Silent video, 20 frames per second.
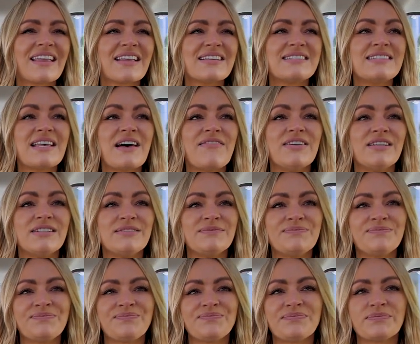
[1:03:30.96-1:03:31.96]
Seven.
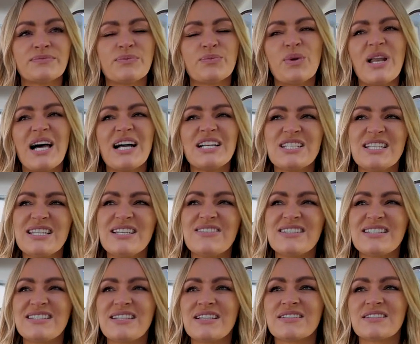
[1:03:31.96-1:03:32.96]
Seven. Well, actually, there
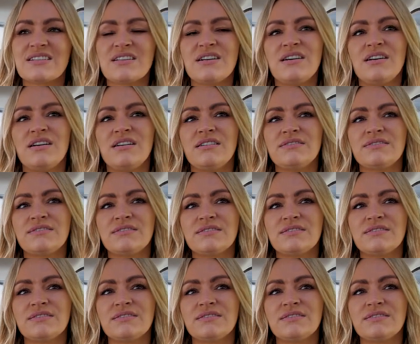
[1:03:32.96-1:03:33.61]
are six and a half.